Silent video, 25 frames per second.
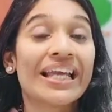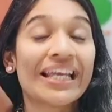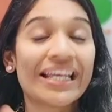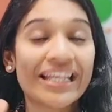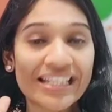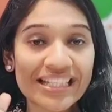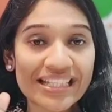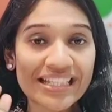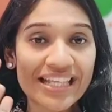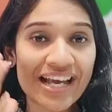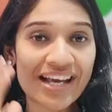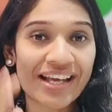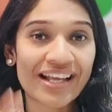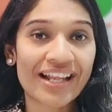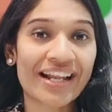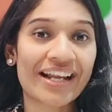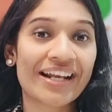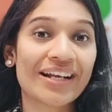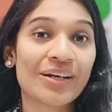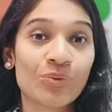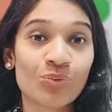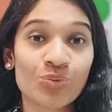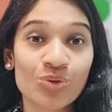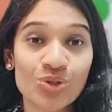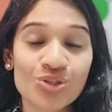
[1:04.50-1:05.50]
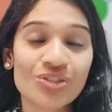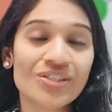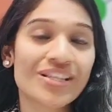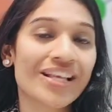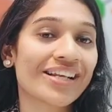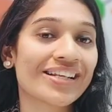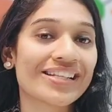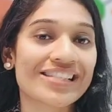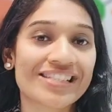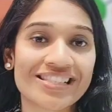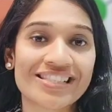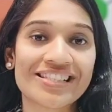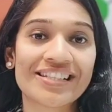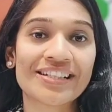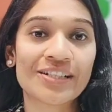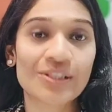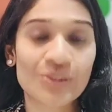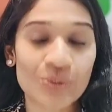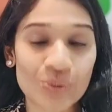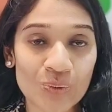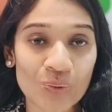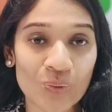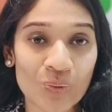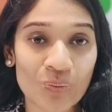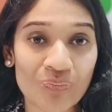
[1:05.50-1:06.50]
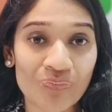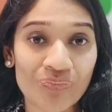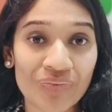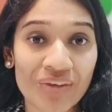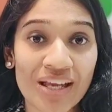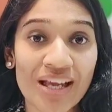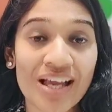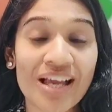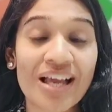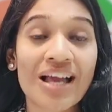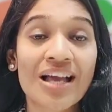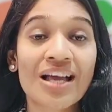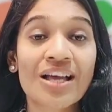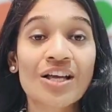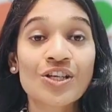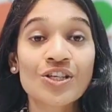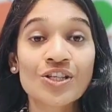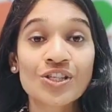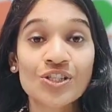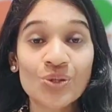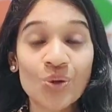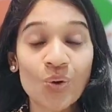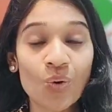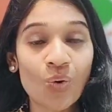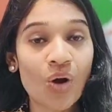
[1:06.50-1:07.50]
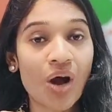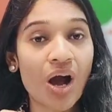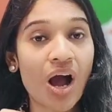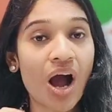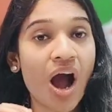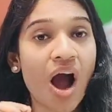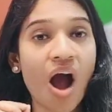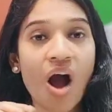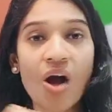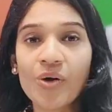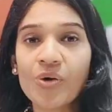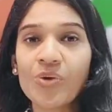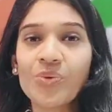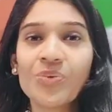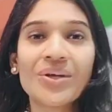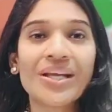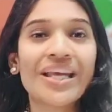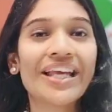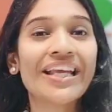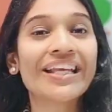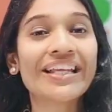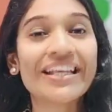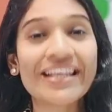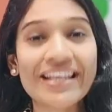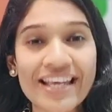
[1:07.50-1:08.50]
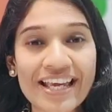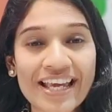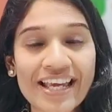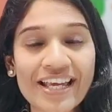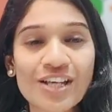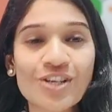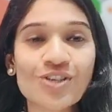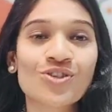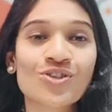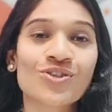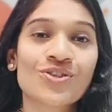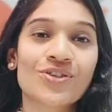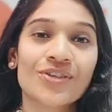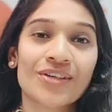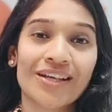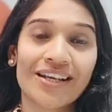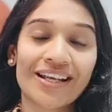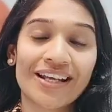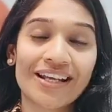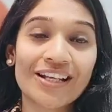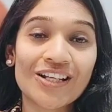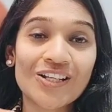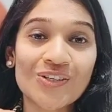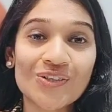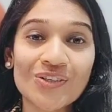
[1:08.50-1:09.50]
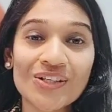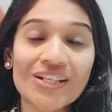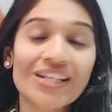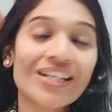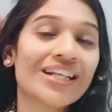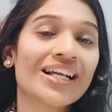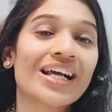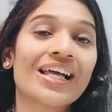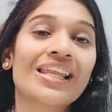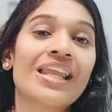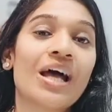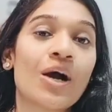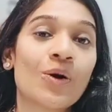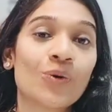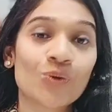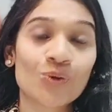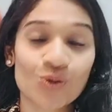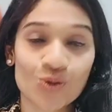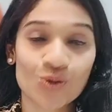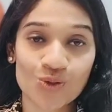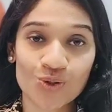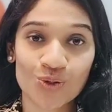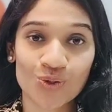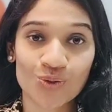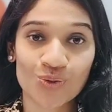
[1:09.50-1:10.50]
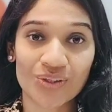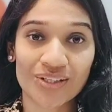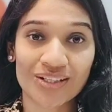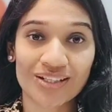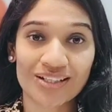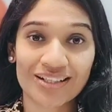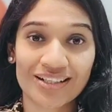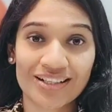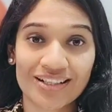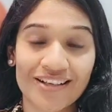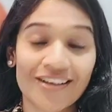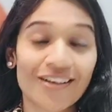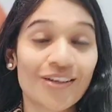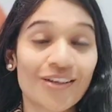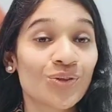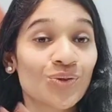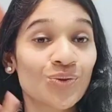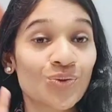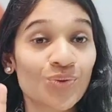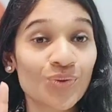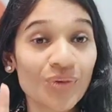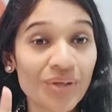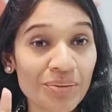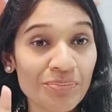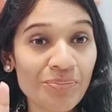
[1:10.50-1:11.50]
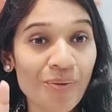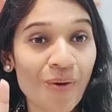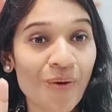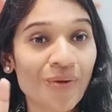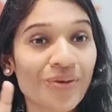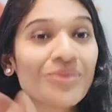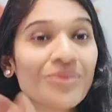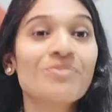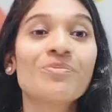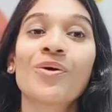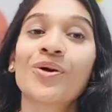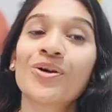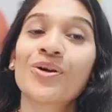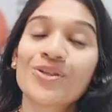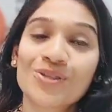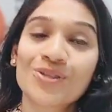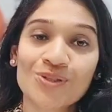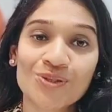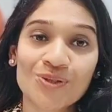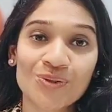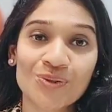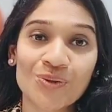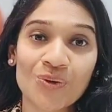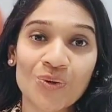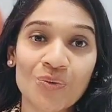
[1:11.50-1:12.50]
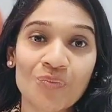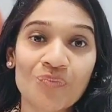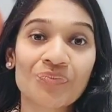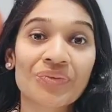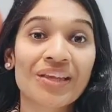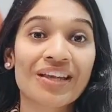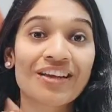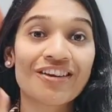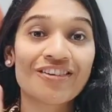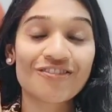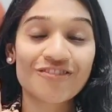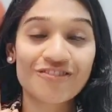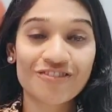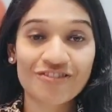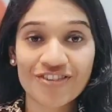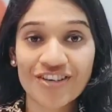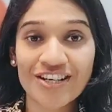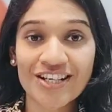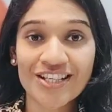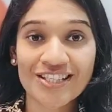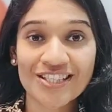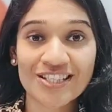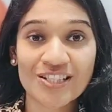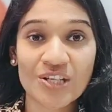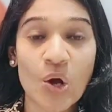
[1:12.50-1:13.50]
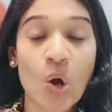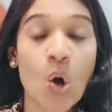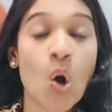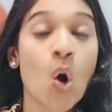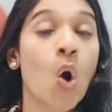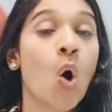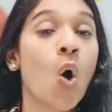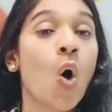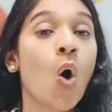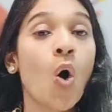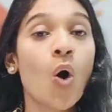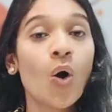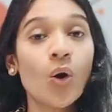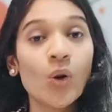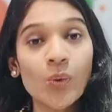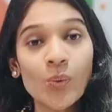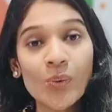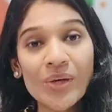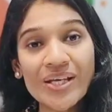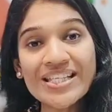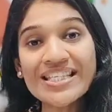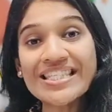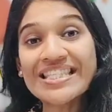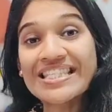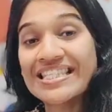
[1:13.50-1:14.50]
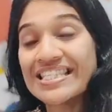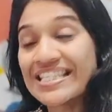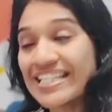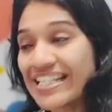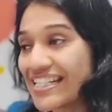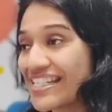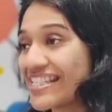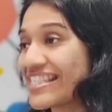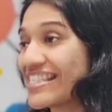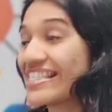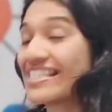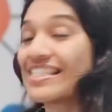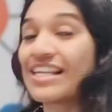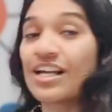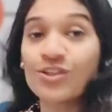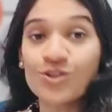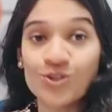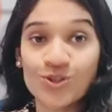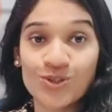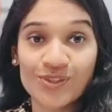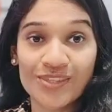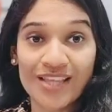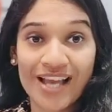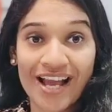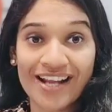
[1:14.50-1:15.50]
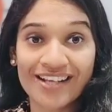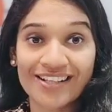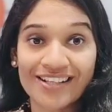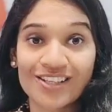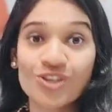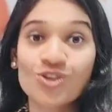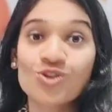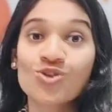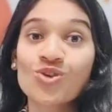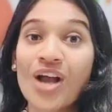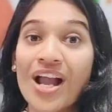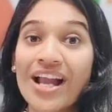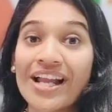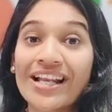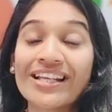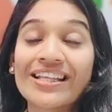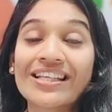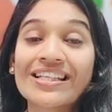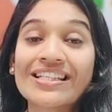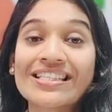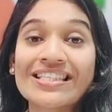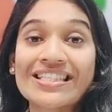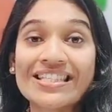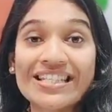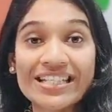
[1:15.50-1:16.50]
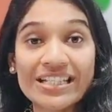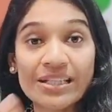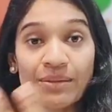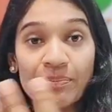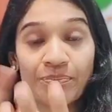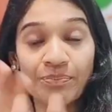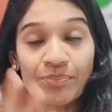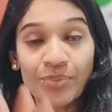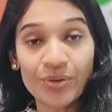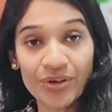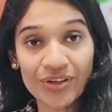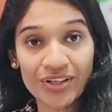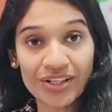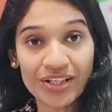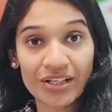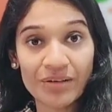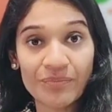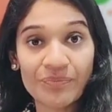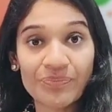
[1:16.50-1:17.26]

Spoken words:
in their head which they're listening to. So, how do we engage in reading aloud to children? 3 important points to know. First, always sit such that the child can see the book